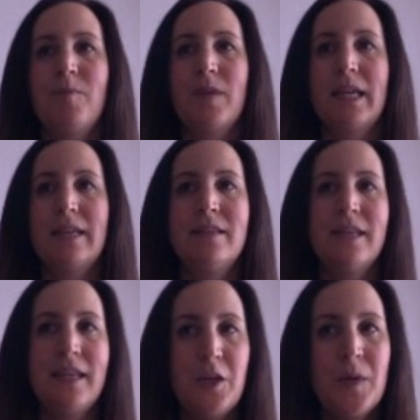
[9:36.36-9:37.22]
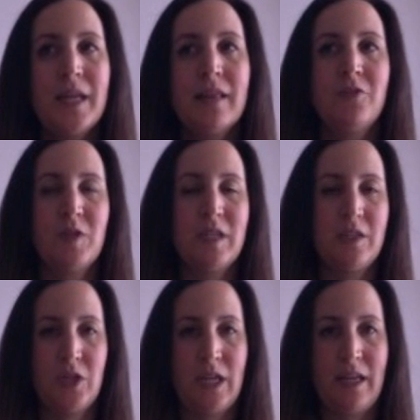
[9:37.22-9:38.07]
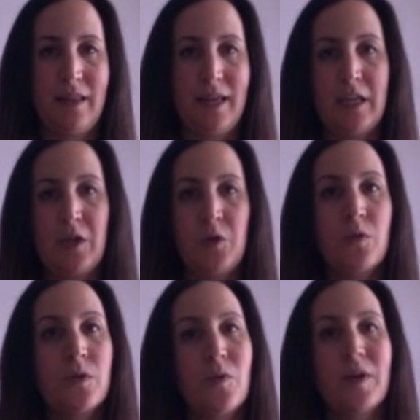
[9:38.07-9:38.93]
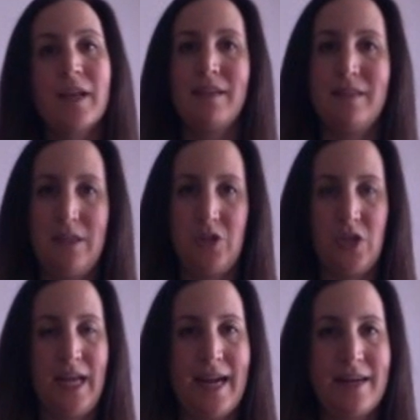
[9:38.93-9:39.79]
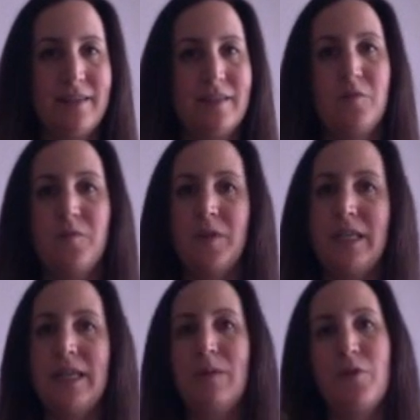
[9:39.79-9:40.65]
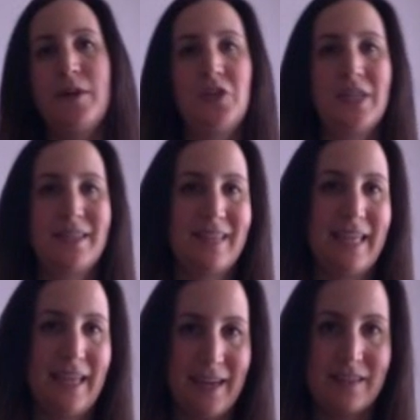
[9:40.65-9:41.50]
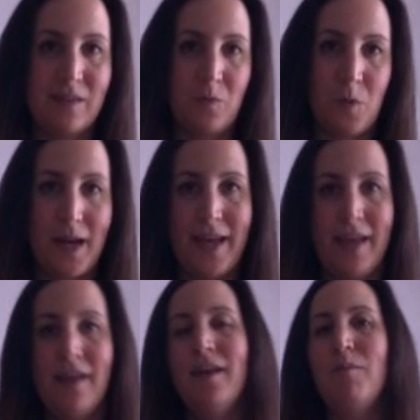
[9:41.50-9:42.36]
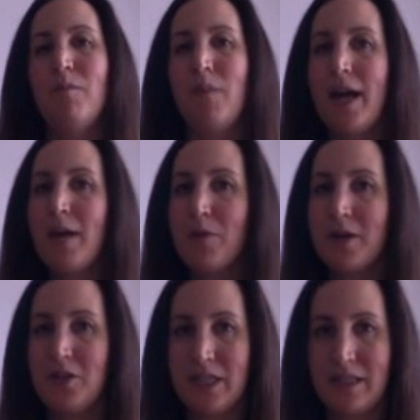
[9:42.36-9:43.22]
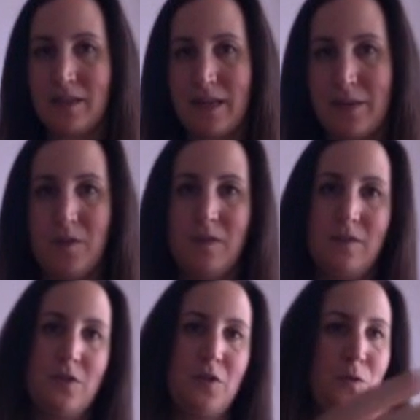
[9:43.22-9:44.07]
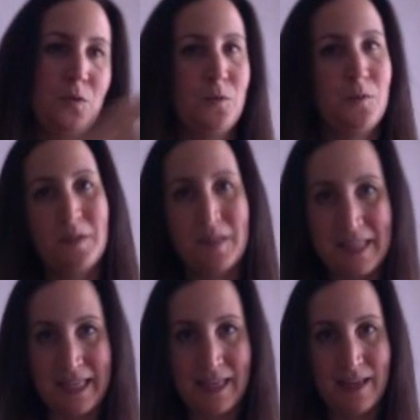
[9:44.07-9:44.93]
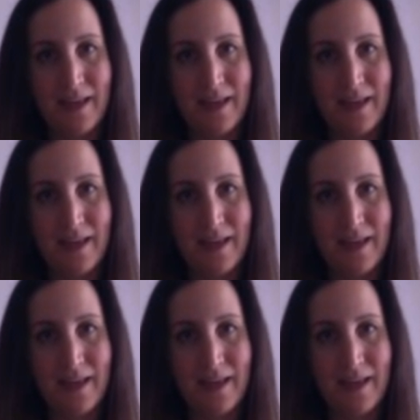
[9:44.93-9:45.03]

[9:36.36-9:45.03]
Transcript: continuing the tradition that your organization has of funding projects like X and Y, my project allows us to Z.